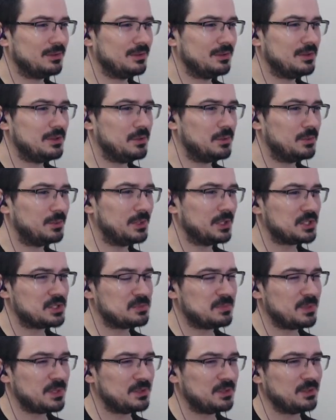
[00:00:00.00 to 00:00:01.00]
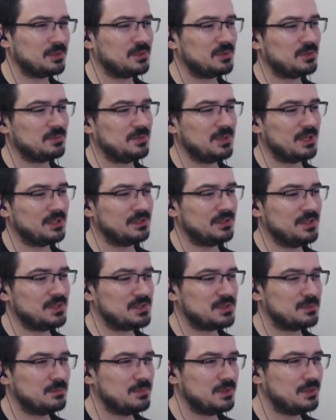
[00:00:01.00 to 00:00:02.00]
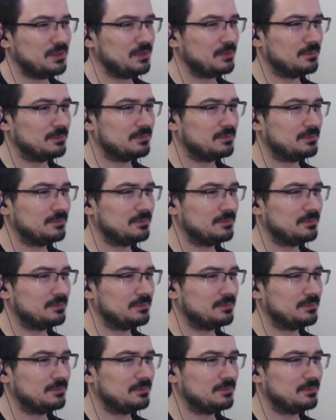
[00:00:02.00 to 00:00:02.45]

You would expect it to be at least medium.